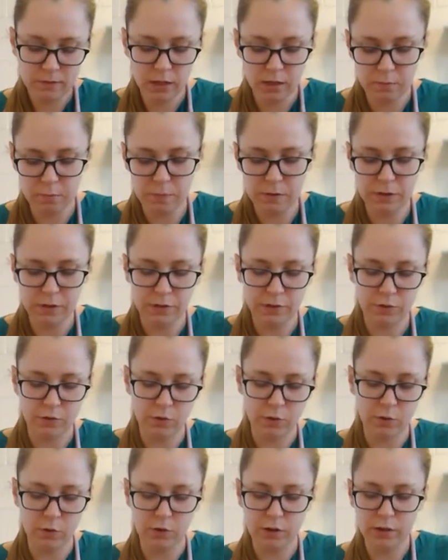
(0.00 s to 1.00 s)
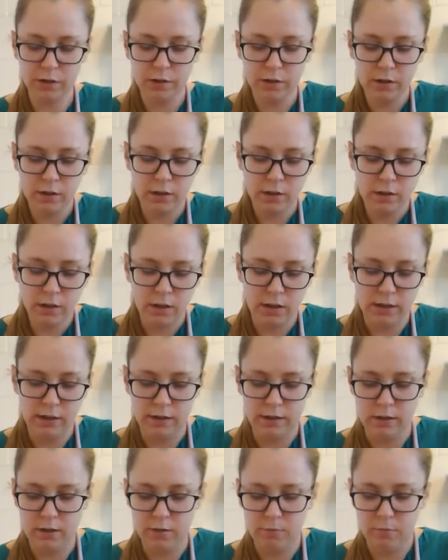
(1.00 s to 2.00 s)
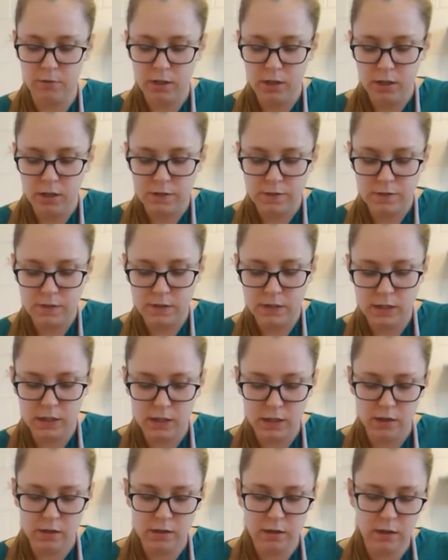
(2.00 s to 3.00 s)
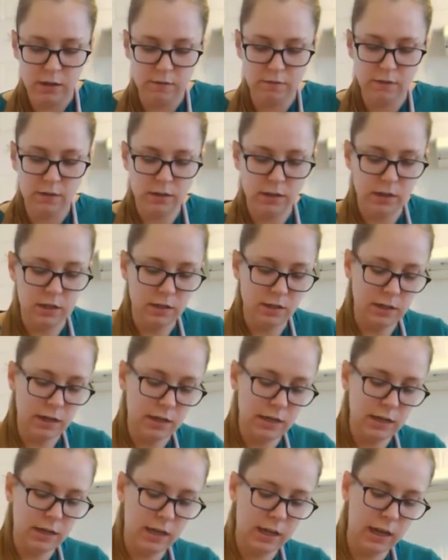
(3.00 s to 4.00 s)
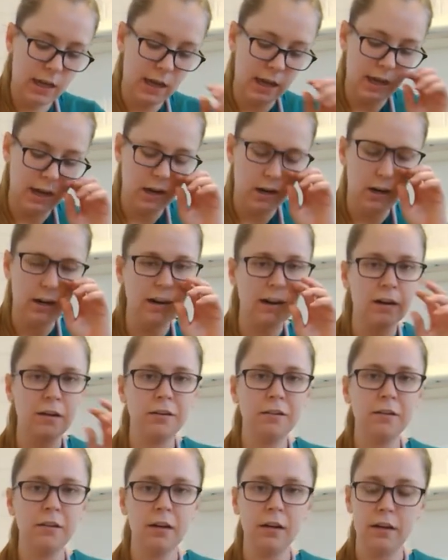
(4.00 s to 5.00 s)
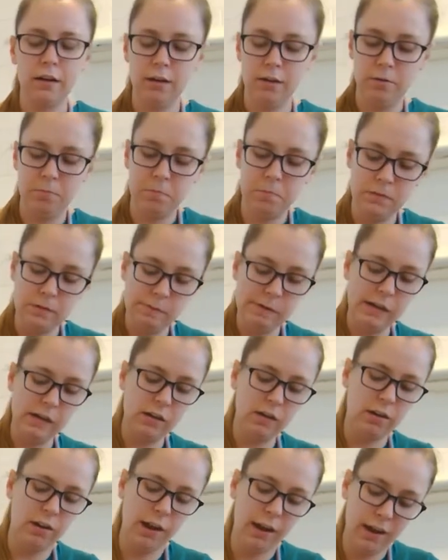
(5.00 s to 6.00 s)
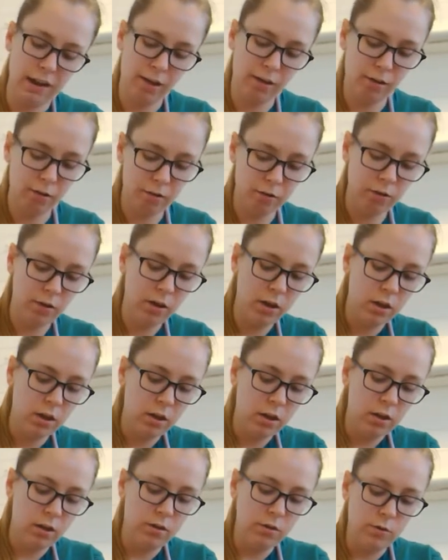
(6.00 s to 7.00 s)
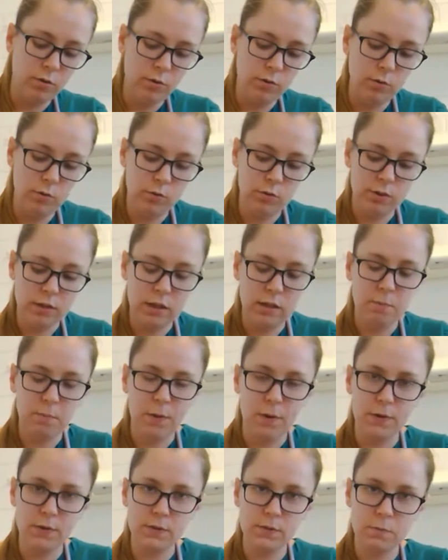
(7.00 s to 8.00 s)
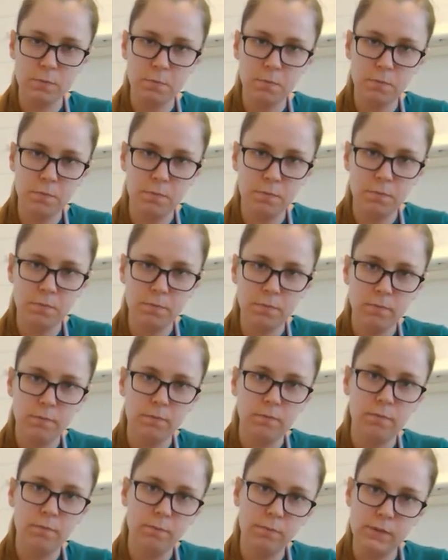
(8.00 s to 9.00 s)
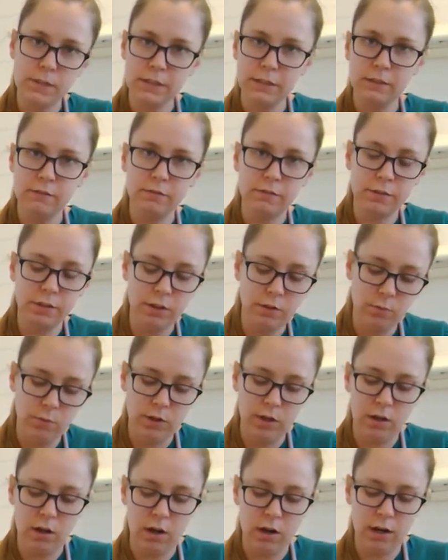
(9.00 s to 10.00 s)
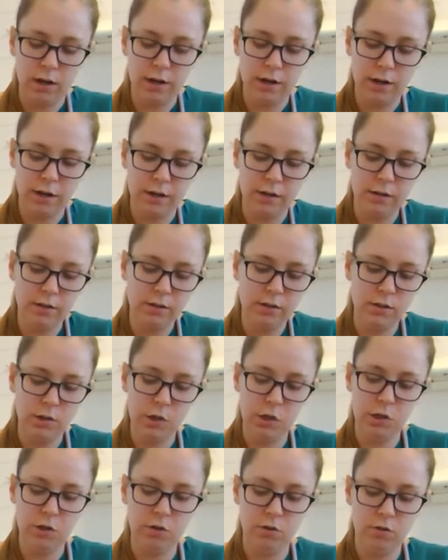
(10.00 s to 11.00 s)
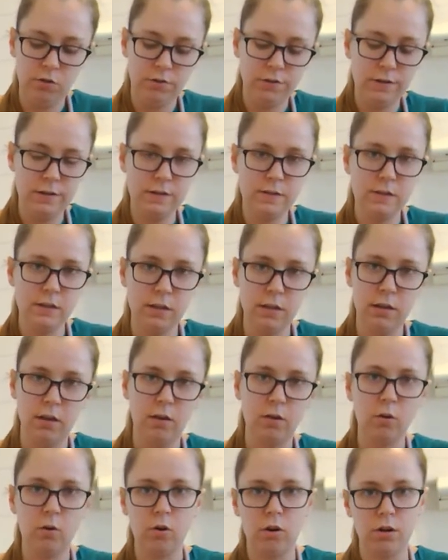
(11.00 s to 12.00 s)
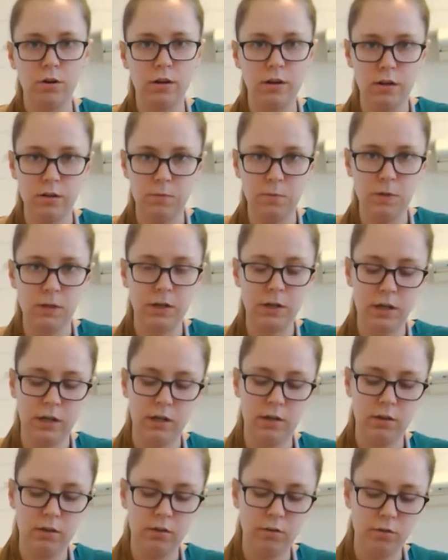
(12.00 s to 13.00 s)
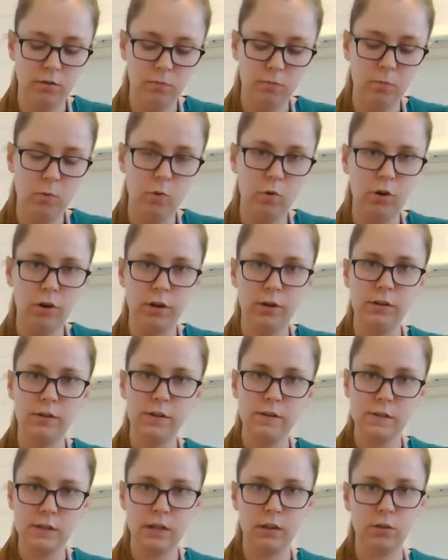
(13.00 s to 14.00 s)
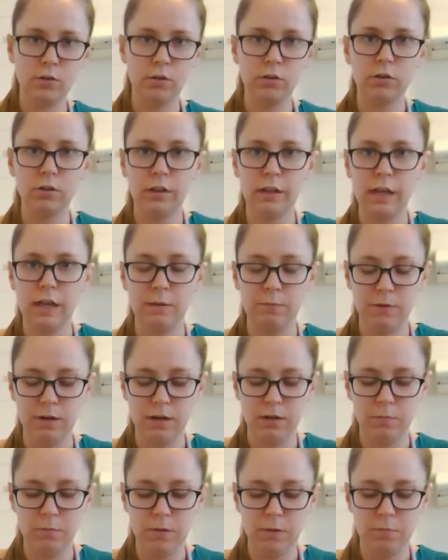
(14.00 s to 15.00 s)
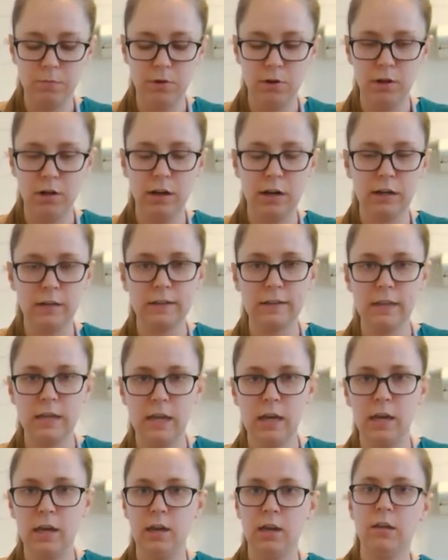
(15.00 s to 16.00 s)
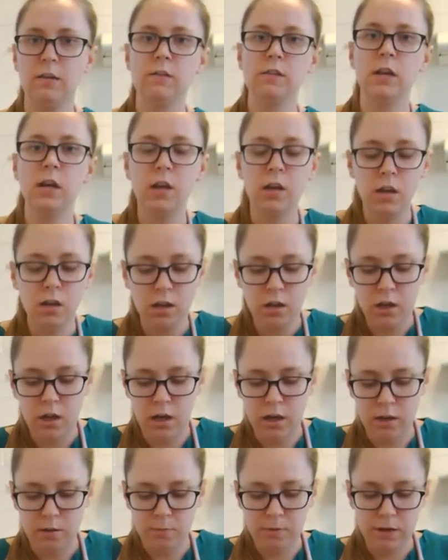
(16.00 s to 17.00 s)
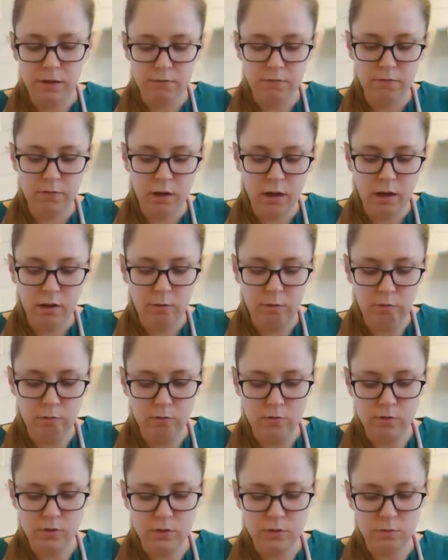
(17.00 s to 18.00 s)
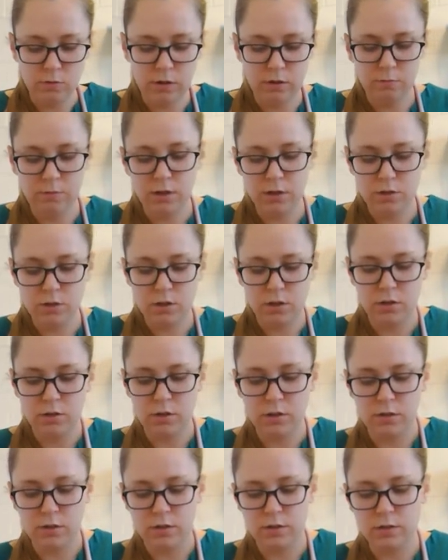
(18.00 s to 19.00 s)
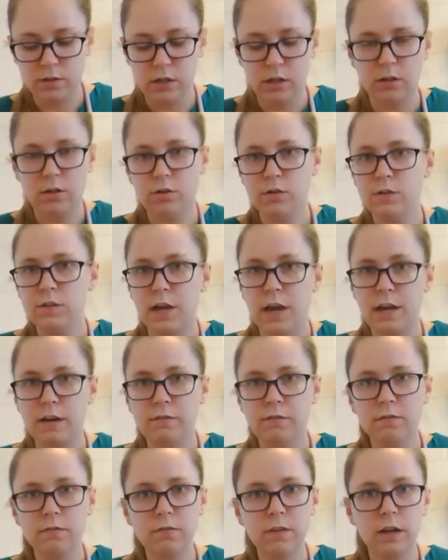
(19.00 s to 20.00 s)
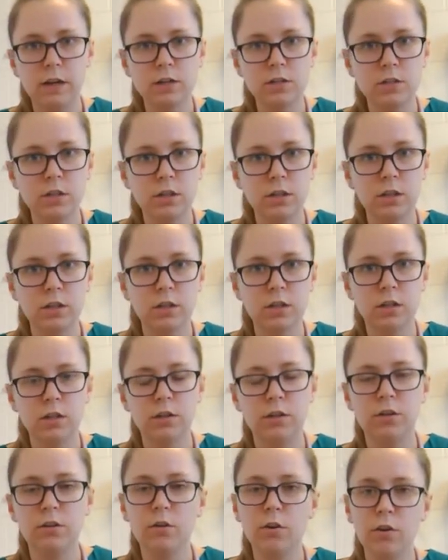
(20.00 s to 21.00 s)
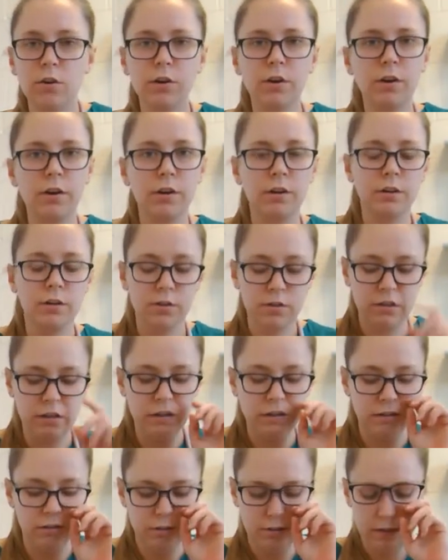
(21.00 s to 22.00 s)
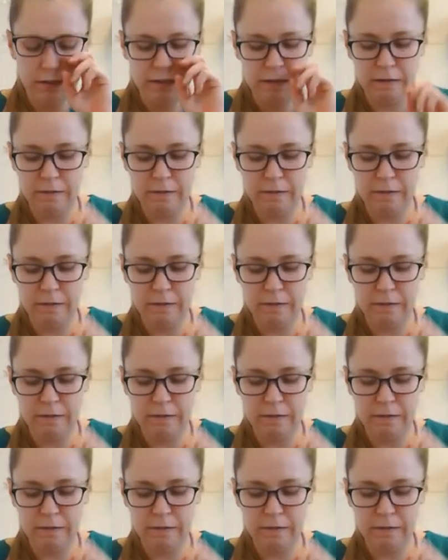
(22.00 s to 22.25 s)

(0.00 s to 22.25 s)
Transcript: umbilical cord, seeing if it needed any care, depending on how newly post-delivery we are, you know, does the cord need to be cut a little more, and does that little clamp need to be put on at the end? If not, we would just want to make sure that there's like no sign of infection, or, you know,